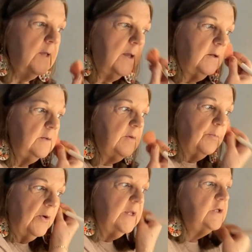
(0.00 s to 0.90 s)
I'm going to be
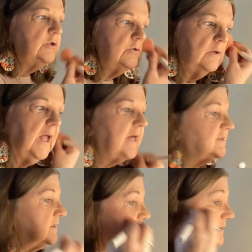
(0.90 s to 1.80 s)
bringing you
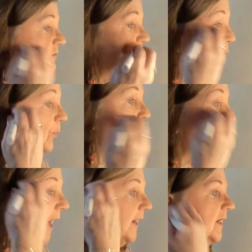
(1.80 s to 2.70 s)
lots of new
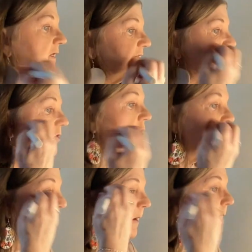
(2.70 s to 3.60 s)
products
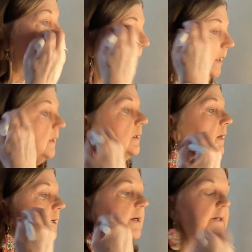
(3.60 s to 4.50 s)
on my
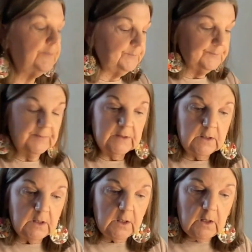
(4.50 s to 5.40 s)

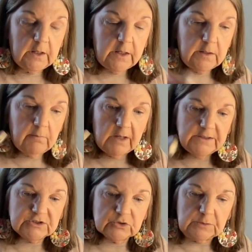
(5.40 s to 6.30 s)
in my
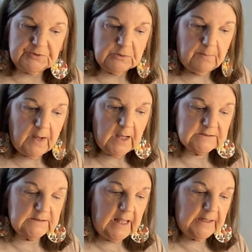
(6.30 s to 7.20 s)
description
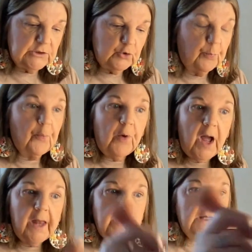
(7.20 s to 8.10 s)
box, a lot of new
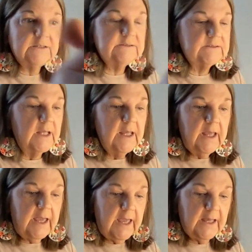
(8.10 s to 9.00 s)
products
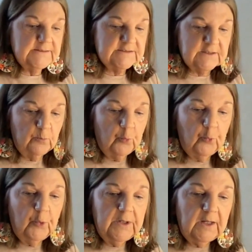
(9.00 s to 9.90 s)
and some
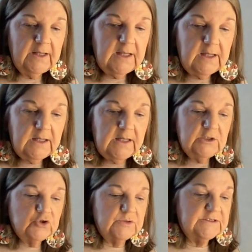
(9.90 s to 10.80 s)
really
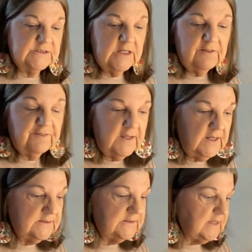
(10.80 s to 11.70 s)
interesting
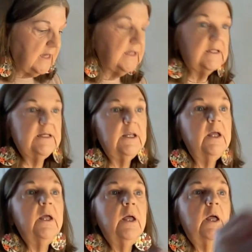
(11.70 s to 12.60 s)
things that can
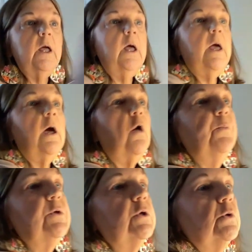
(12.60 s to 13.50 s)

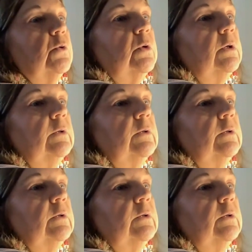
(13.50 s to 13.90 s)
help you